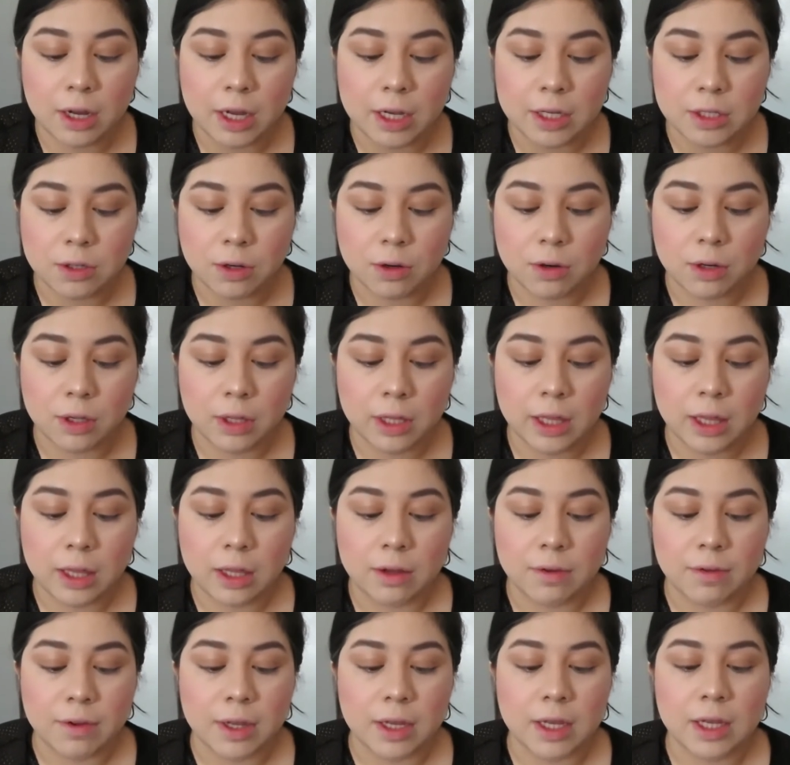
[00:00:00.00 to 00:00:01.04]
I totally
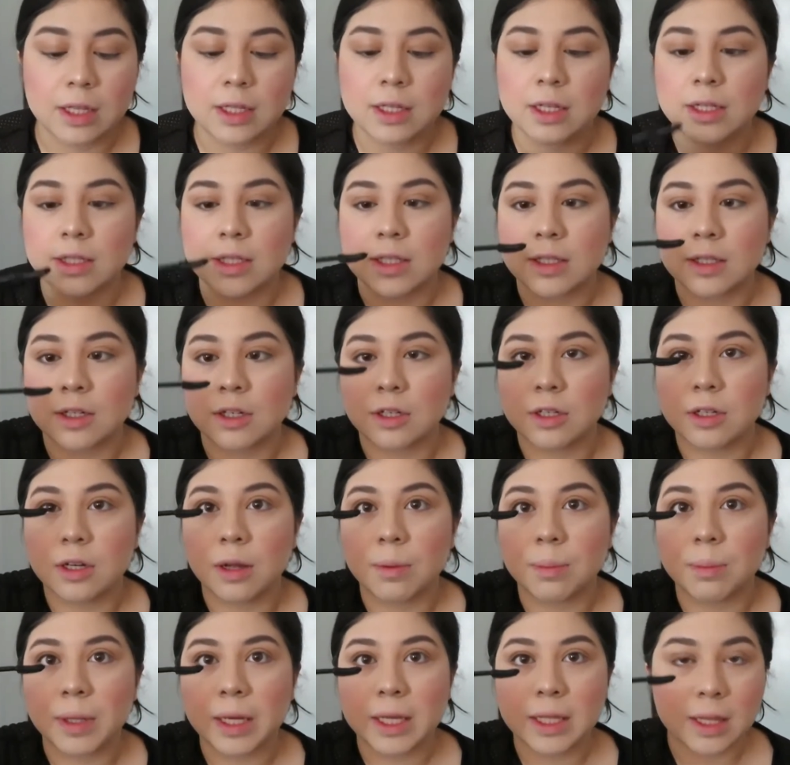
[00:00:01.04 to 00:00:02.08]
love it because it's curved
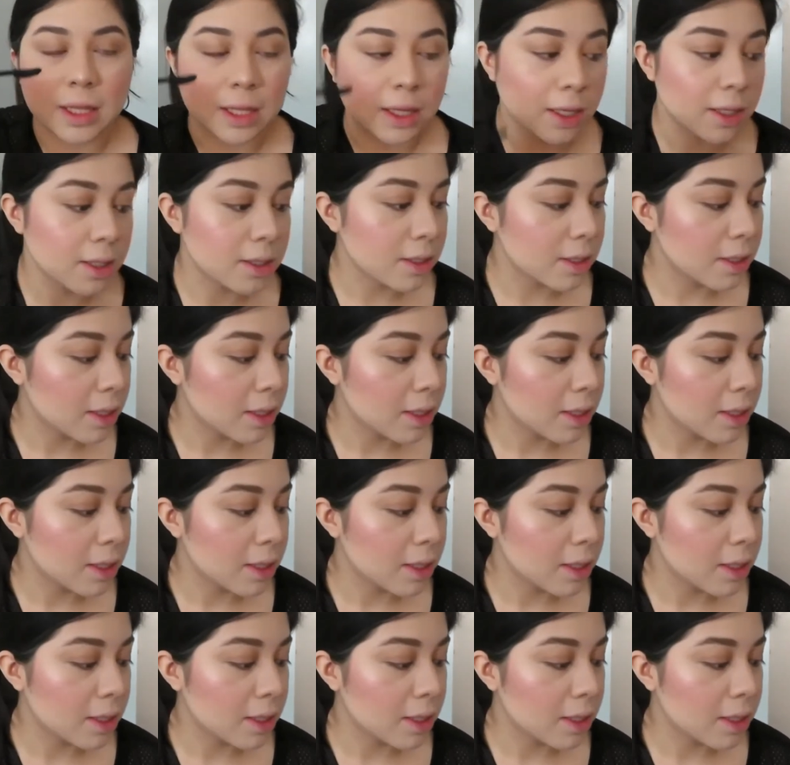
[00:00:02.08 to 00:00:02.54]
up like this.